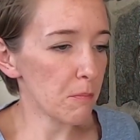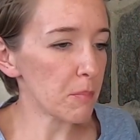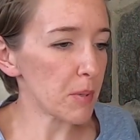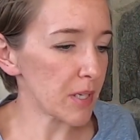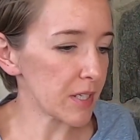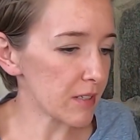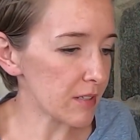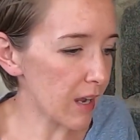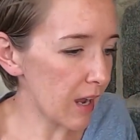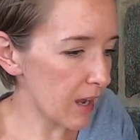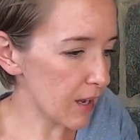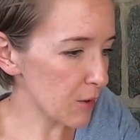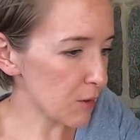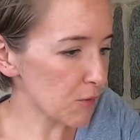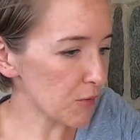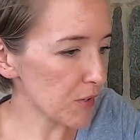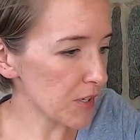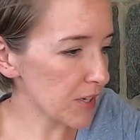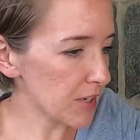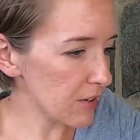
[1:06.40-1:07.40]
big guy
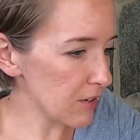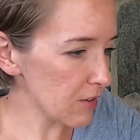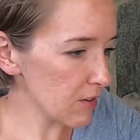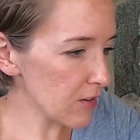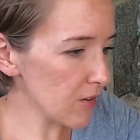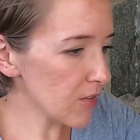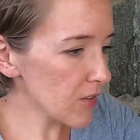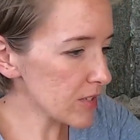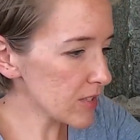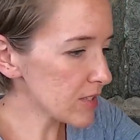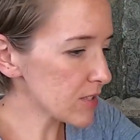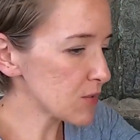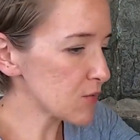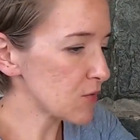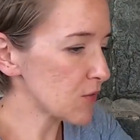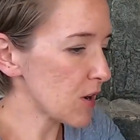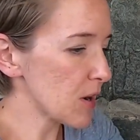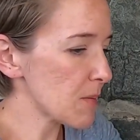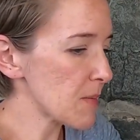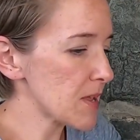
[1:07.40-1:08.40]
over here. This is
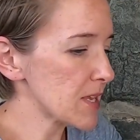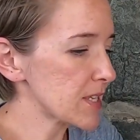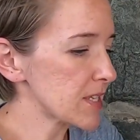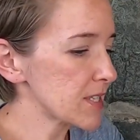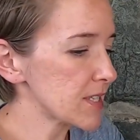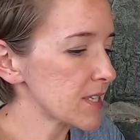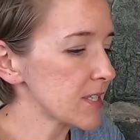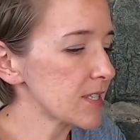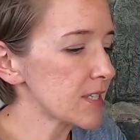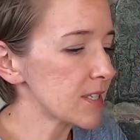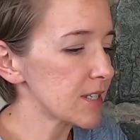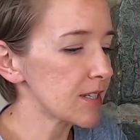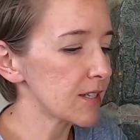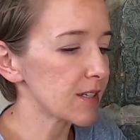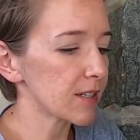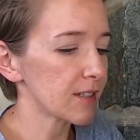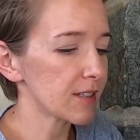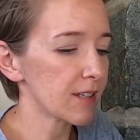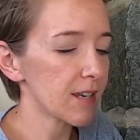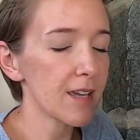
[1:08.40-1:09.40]
from Cindy
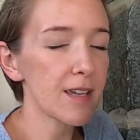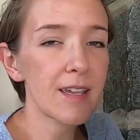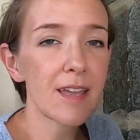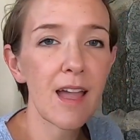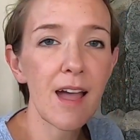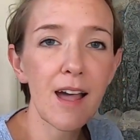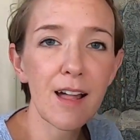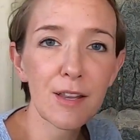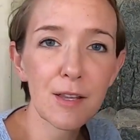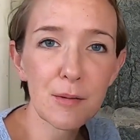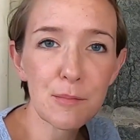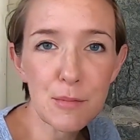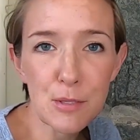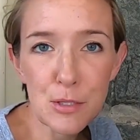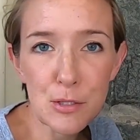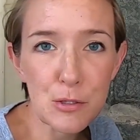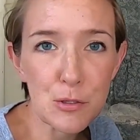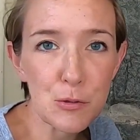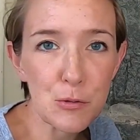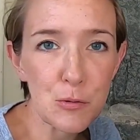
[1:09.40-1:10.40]
in
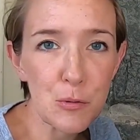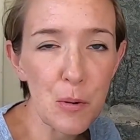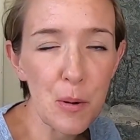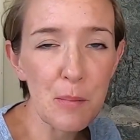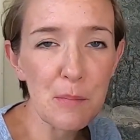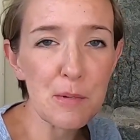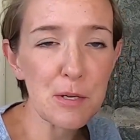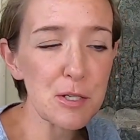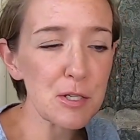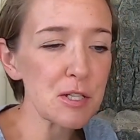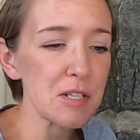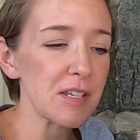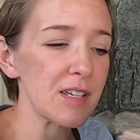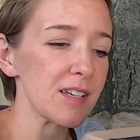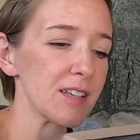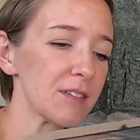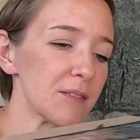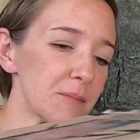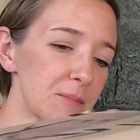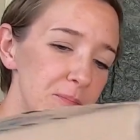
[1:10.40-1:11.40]
Kalamazoo,
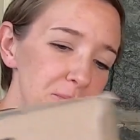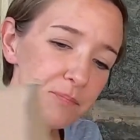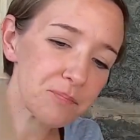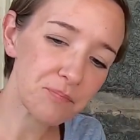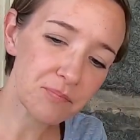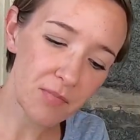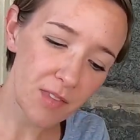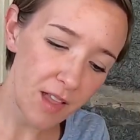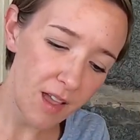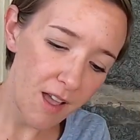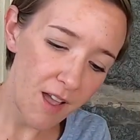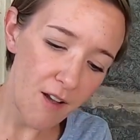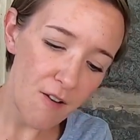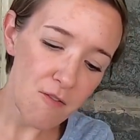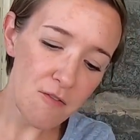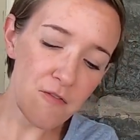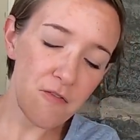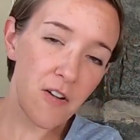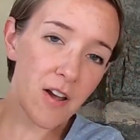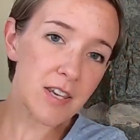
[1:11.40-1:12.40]
Michigan.
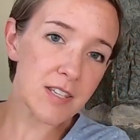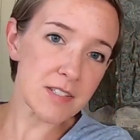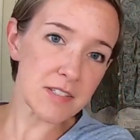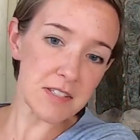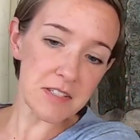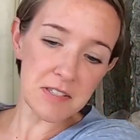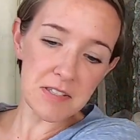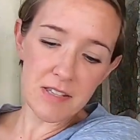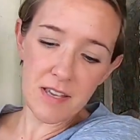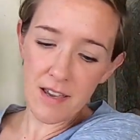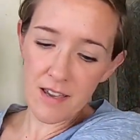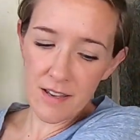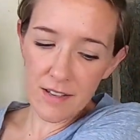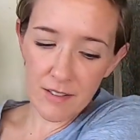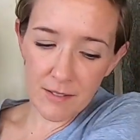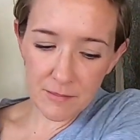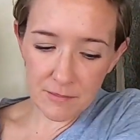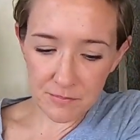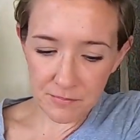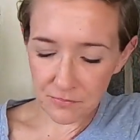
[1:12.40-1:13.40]
Fun to
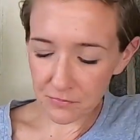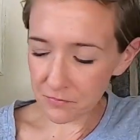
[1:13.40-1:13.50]
say.